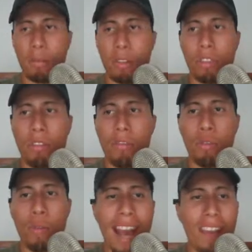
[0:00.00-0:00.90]
So if
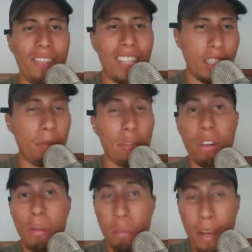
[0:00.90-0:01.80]
you have a team, if
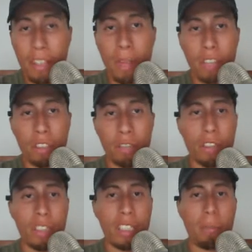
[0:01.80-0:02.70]
you're a branch manager, for
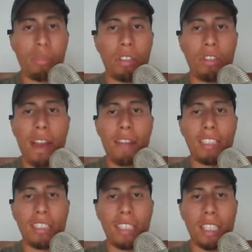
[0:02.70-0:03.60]
example, and you have a
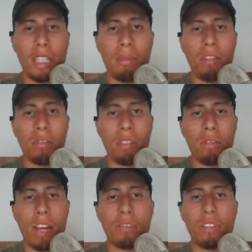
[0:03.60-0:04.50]
team of loan
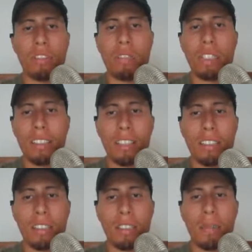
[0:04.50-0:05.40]
officers, what this does
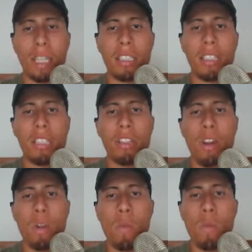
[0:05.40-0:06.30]
is it basically
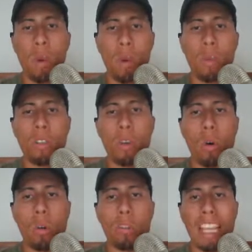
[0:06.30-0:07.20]
records
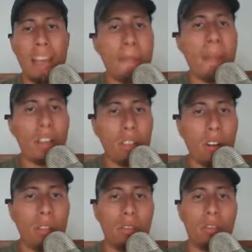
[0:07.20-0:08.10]
calls, inbound
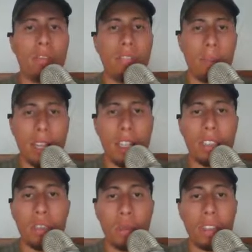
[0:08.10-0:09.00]
calls from clients,
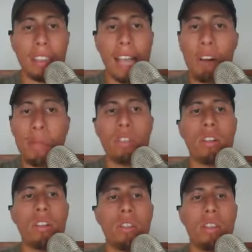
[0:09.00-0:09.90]
as well as outbound
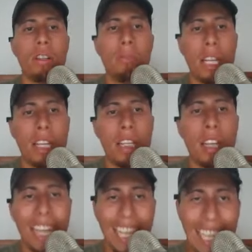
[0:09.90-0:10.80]
calls that are made
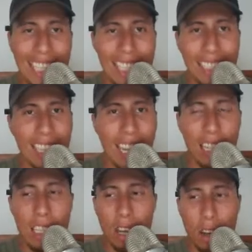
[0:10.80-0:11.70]

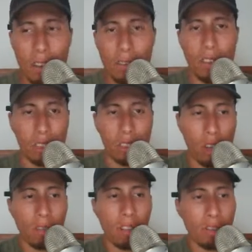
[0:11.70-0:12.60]
inside of the
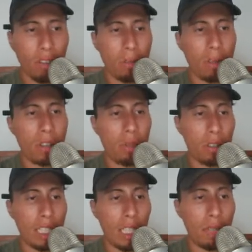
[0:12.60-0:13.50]
software from your
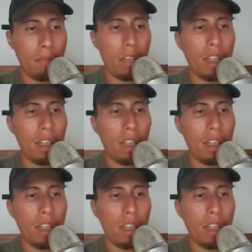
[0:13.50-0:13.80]
team.